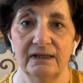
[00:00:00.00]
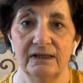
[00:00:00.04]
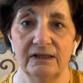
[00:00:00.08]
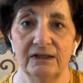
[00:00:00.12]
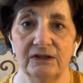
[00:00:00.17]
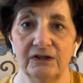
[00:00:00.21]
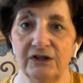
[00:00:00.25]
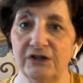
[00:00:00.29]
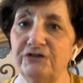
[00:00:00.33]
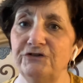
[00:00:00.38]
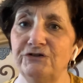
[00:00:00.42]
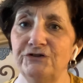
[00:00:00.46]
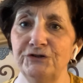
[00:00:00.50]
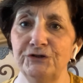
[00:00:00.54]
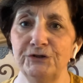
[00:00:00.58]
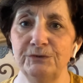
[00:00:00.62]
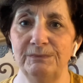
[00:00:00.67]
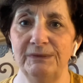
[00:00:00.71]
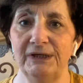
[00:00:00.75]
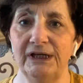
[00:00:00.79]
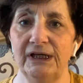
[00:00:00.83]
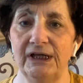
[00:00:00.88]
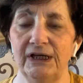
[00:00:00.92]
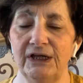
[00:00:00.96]
listen to
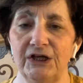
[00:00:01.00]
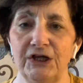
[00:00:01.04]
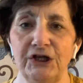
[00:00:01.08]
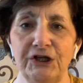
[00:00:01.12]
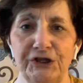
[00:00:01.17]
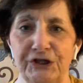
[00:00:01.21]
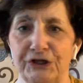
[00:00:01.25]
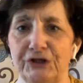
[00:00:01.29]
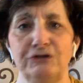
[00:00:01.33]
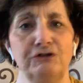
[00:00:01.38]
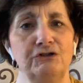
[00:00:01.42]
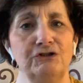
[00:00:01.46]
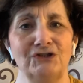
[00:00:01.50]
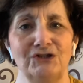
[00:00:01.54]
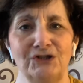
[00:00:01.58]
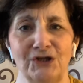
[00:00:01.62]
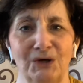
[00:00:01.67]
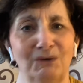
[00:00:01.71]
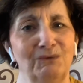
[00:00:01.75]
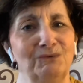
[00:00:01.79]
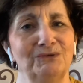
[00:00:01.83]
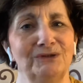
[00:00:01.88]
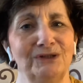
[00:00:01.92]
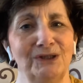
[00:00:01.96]
me, this is the
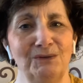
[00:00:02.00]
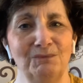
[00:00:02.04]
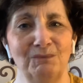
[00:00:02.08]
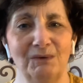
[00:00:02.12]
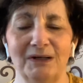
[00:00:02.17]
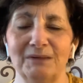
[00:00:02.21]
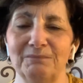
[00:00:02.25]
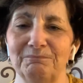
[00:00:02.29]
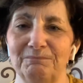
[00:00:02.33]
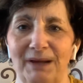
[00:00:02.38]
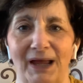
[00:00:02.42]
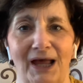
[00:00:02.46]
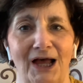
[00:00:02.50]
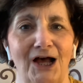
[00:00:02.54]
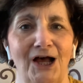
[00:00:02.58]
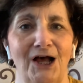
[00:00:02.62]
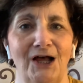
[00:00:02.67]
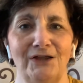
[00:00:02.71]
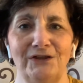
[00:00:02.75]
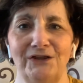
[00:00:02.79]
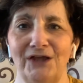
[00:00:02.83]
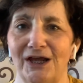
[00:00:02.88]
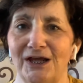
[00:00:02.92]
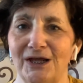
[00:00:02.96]
only one
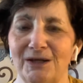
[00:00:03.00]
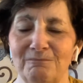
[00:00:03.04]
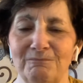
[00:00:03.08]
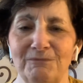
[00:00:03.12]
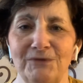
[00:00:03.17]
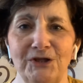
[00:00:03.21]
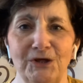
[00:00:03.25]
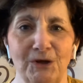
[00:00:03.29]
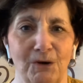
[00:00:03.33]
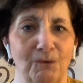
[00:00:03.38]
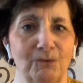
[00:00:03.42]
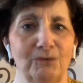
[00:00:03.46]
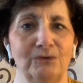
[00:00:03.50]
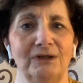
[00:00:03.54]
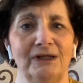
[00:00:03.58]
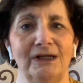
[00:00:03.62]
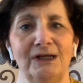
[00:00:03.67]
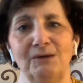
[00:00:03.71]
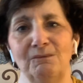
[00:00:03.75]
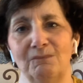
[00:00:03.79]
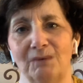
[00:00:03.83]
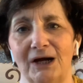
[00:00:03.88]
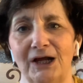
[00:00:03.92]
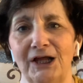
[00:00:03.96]
path, I am the only
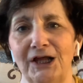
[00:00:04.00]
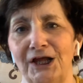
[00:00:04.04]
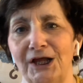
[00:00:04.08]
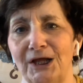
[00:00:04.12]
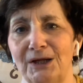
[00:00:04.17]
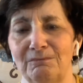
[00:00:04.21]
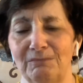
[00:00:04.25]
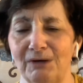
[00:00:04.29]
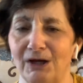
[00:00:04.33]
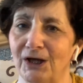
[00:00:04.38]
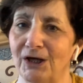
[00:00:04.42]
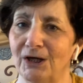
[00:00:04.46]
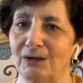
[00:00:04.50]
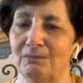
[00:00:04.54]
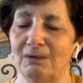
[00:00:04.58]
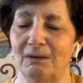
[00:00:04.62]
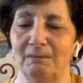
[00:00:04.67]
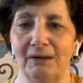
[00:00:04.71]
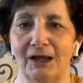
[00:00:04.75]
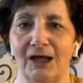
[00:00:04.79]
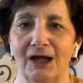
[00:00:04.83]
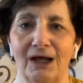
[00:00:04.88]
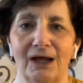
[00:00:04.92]
way, blah blah blah.